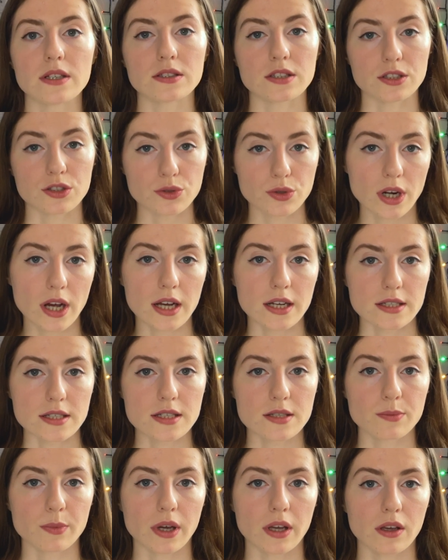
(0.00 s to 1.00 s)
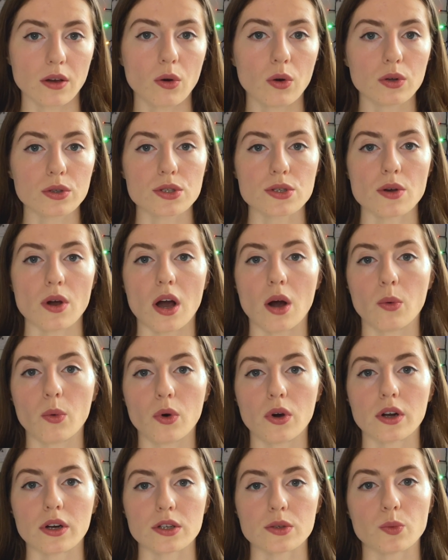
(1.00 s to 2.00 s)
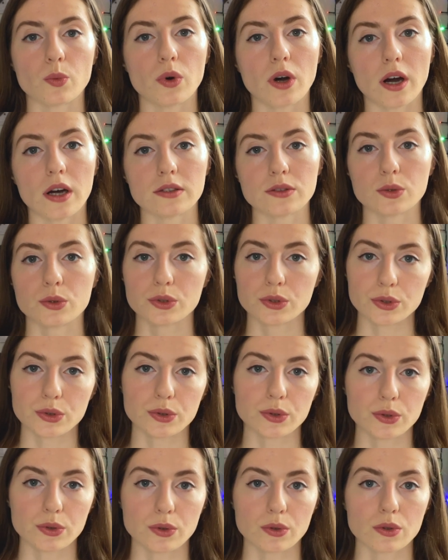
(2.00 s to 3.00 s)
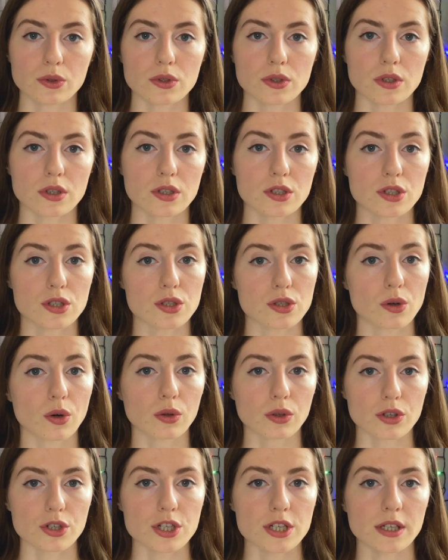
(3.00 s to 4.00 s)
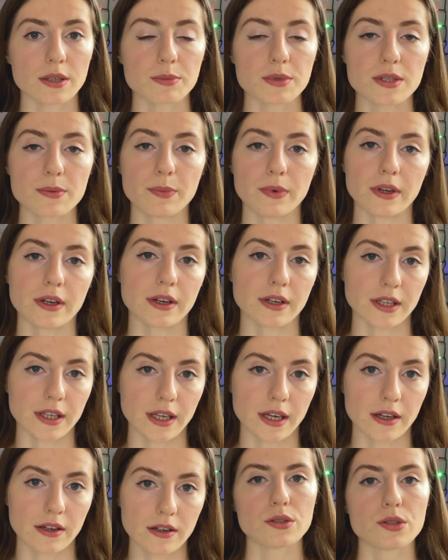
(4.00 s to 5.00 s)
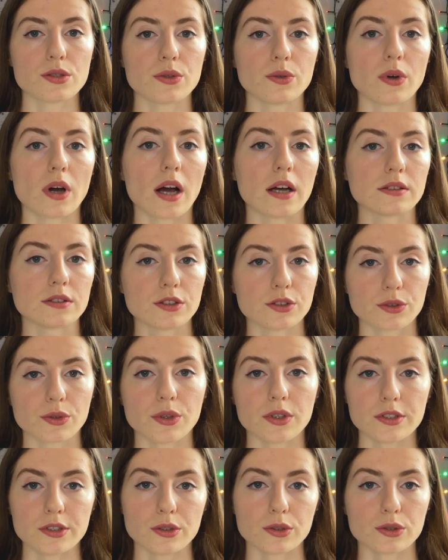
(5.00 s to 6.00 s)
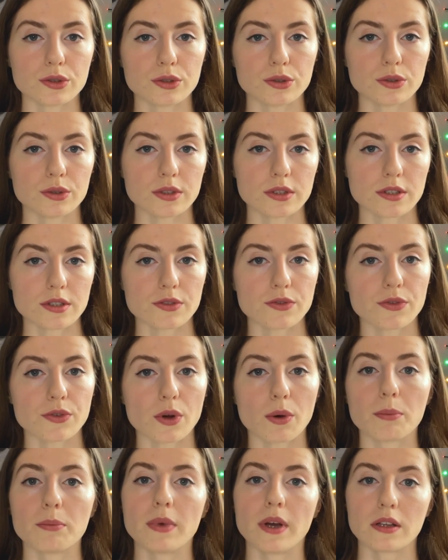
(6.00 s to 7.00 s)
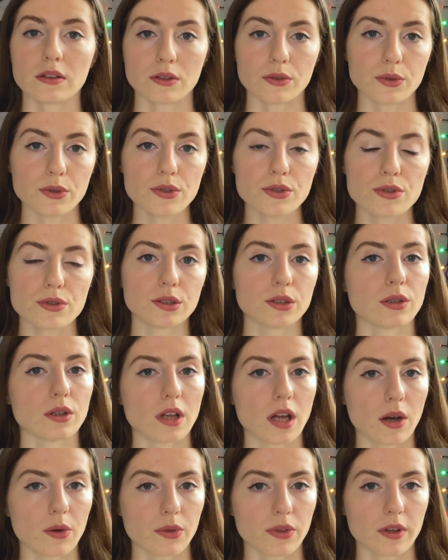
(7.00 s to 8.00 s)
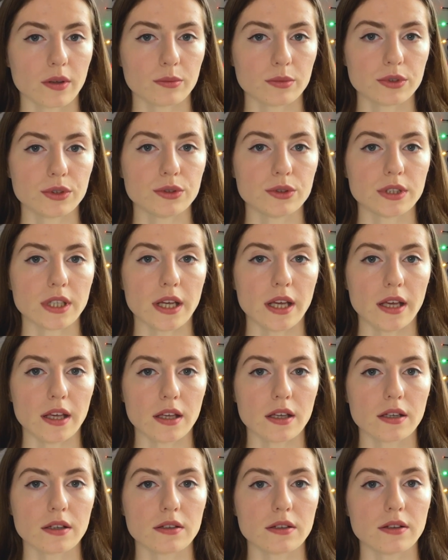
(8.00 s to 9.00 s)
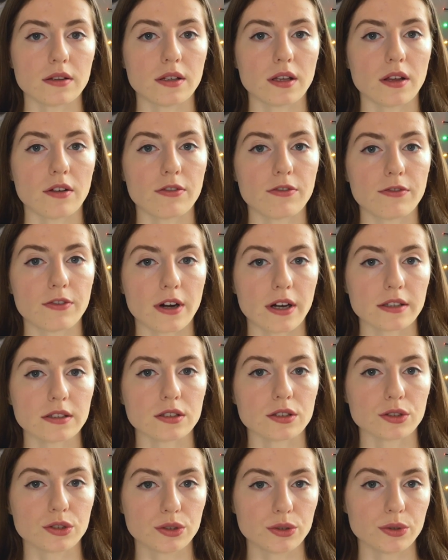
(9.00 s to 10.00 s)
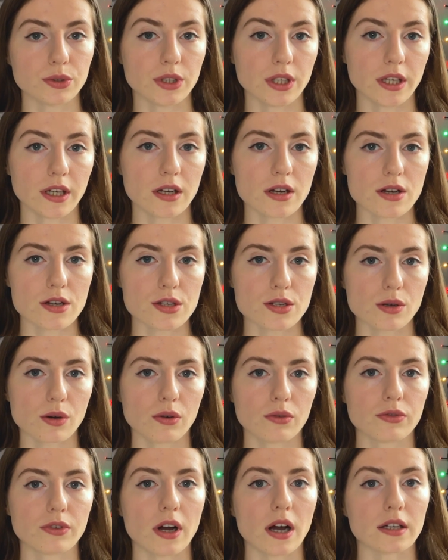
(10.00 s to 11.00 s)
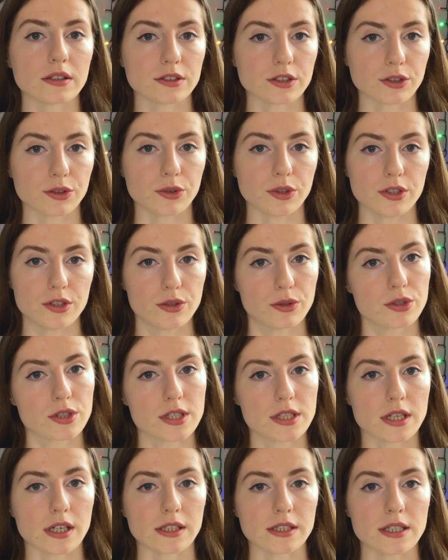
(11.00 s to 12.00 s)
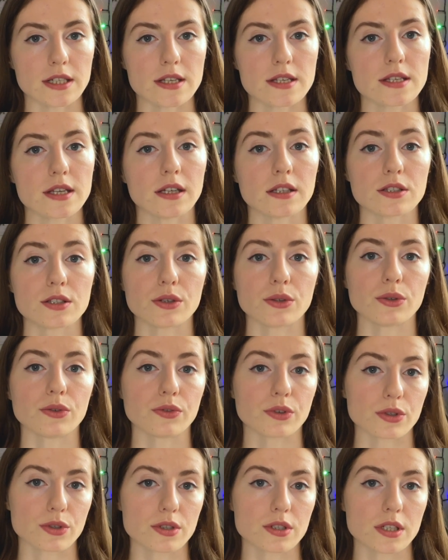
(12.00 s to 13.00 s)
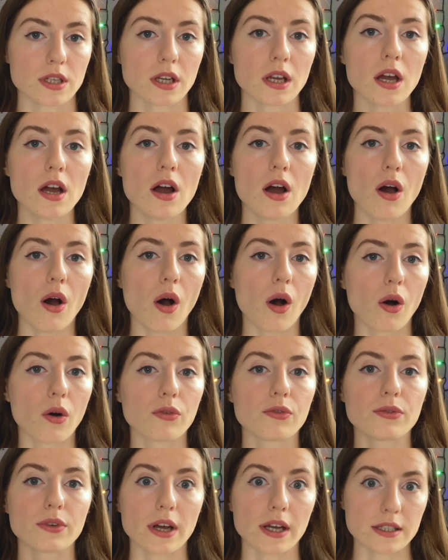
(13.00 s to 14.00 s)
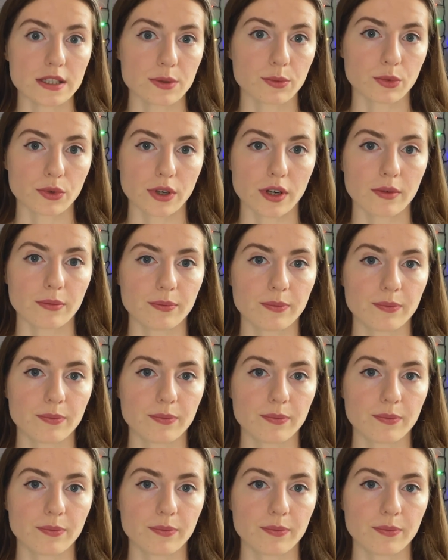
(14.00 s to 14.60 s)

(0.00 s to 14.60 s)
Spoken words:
The Trust may also award one or two scholarships per year to undergraduate students from Belarus to allow them to take the final 2 years of undergraduate studies at the University of Edinburgh.